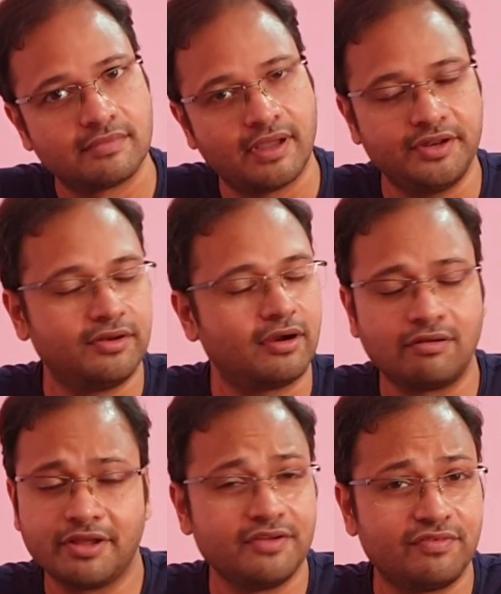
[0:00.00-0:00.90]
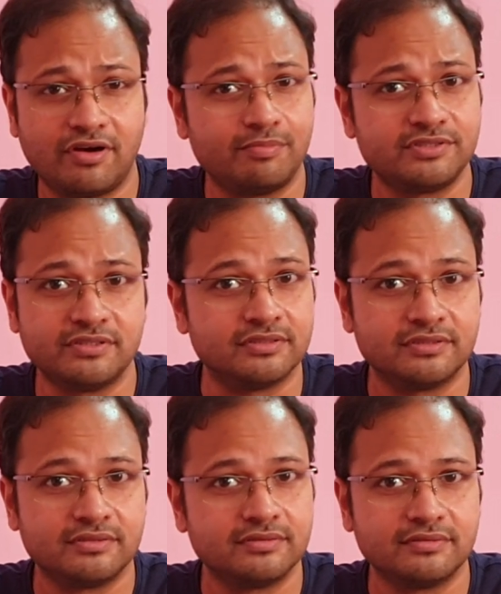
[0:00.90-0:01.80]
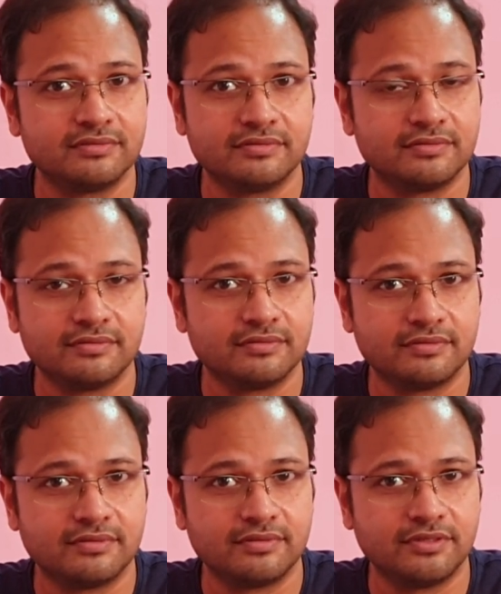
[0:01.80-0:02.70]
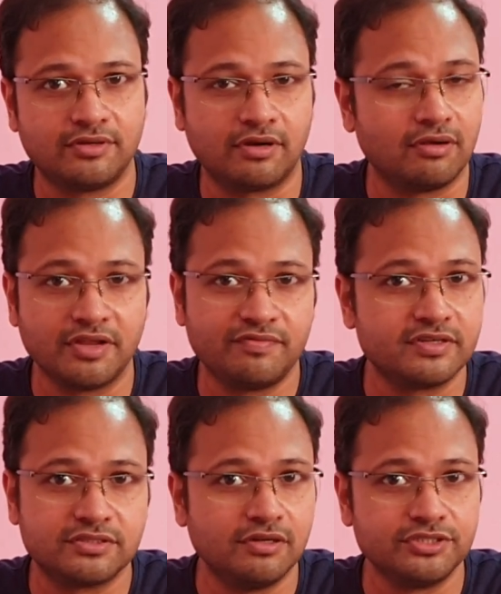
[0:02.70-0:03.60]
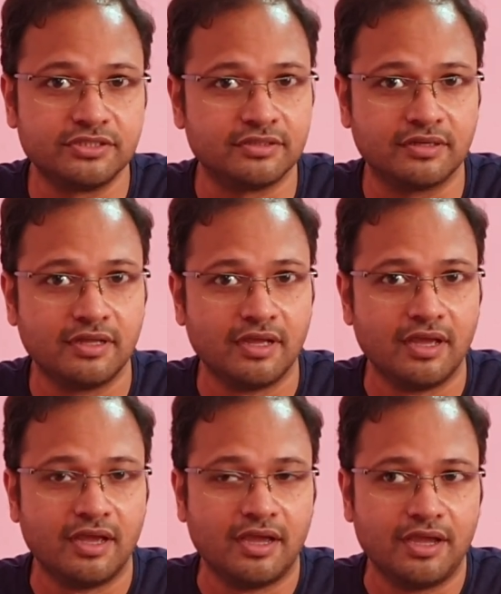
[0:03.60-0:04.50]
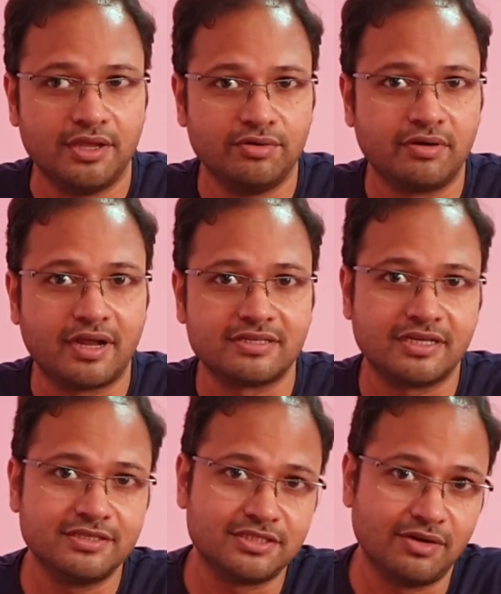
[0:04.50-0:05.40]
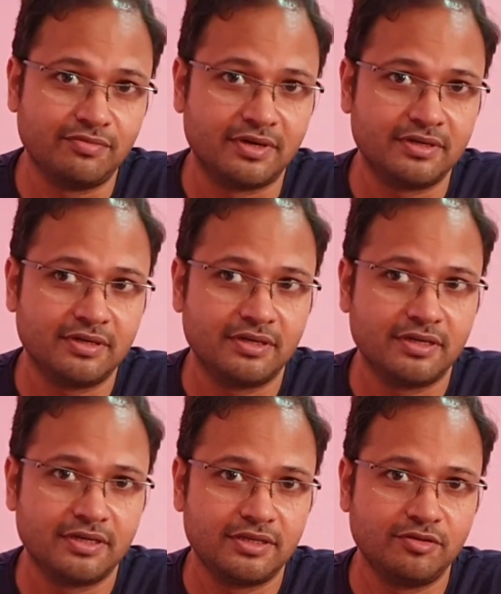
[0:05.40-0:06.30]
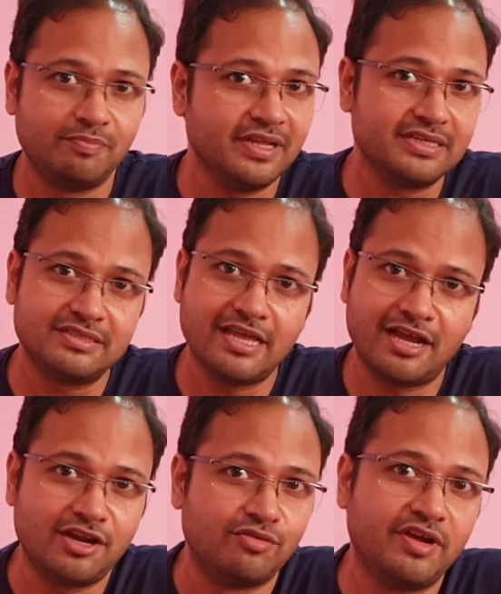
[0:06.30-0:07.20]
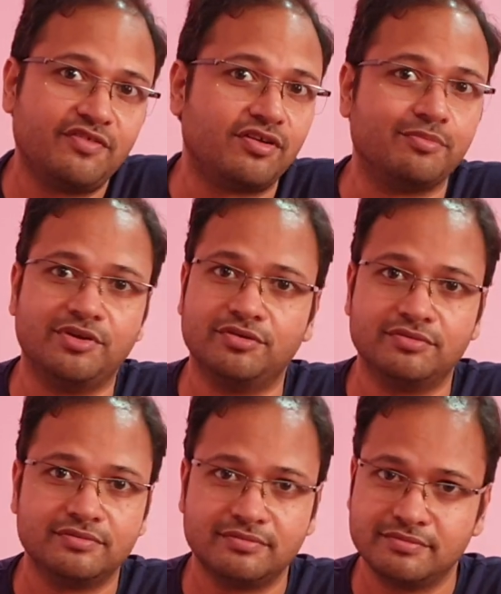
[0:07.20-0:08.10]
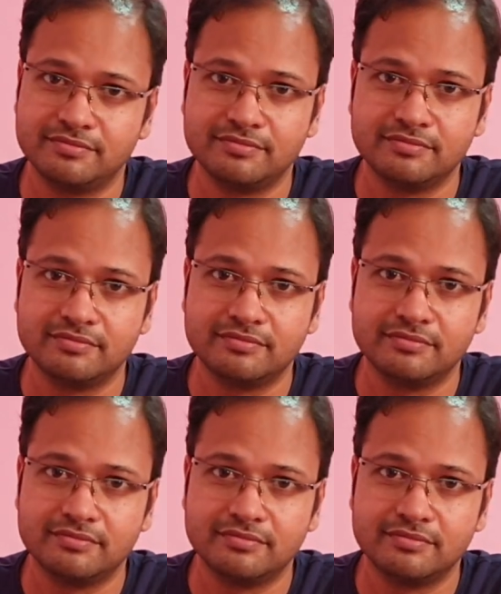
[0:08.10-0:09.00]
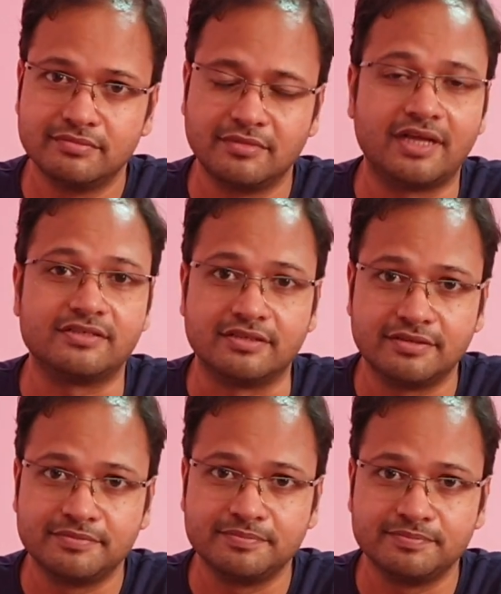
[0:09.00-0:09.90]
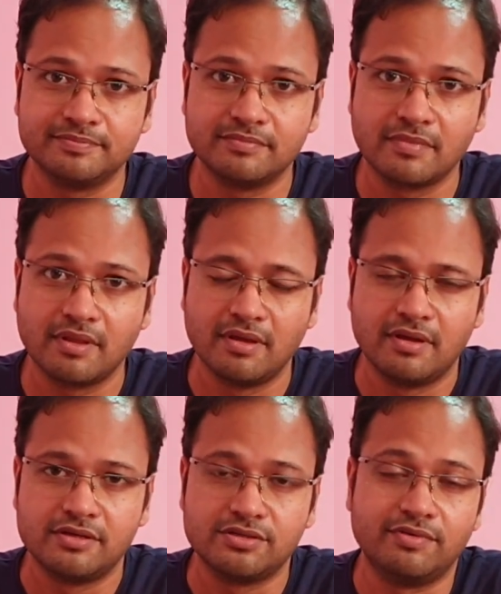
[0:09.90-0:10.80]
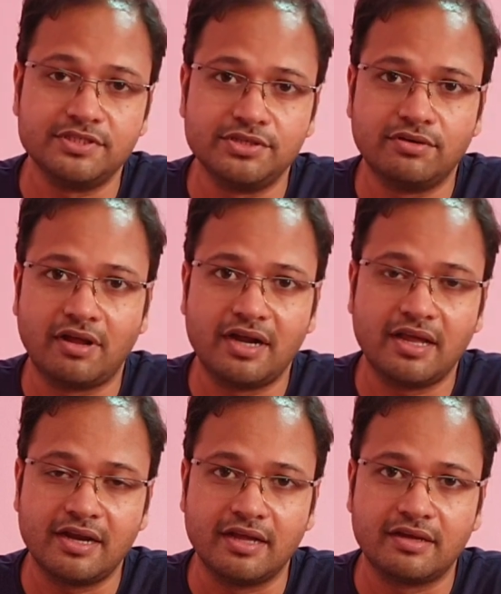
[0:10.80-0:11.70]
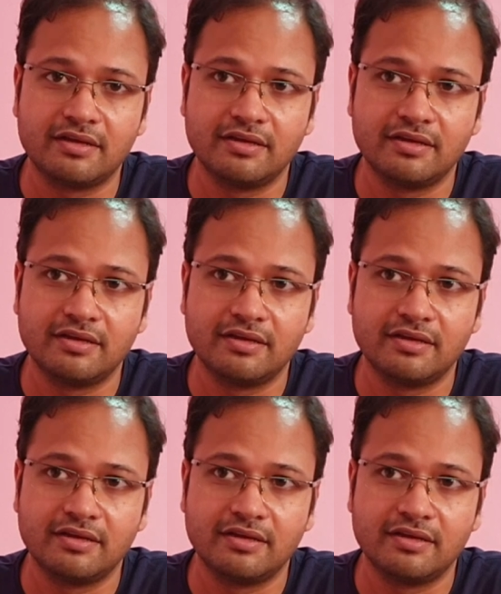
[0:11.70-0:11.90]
And you're not looking for options. You're not looking for a solution. You are asking someone to please take it away from you. That's it. So once you call it headache,